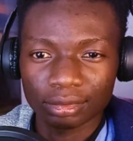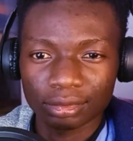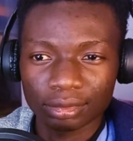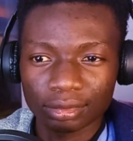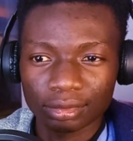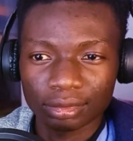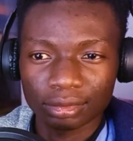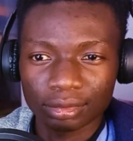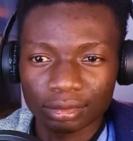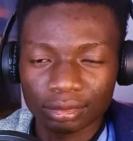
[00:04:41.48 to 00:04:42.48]
The Royal
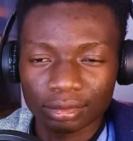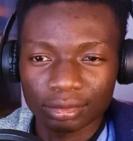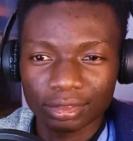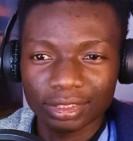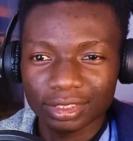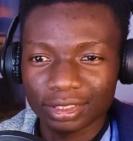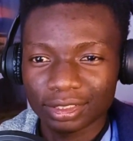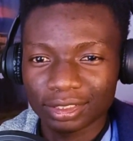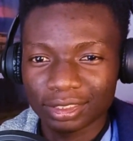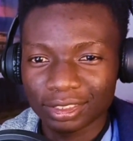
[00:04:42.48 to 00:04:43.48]
Weenies?
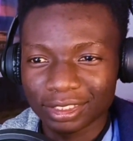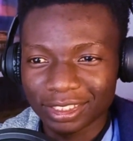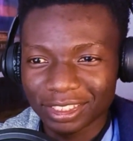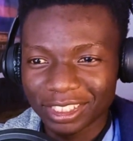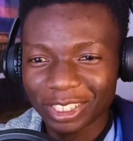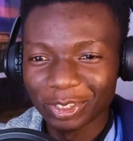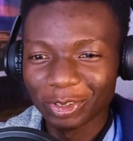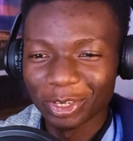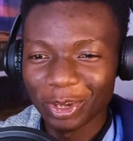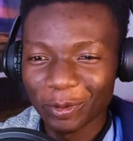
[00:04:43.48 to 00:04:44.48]
Yeah.
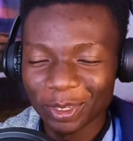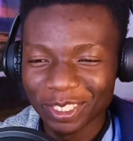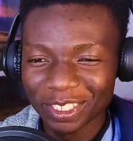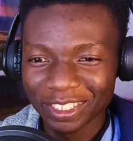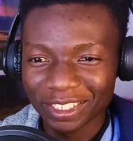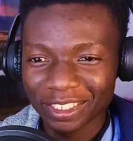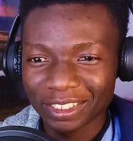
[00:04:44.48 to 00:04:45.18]
Royal Weenie.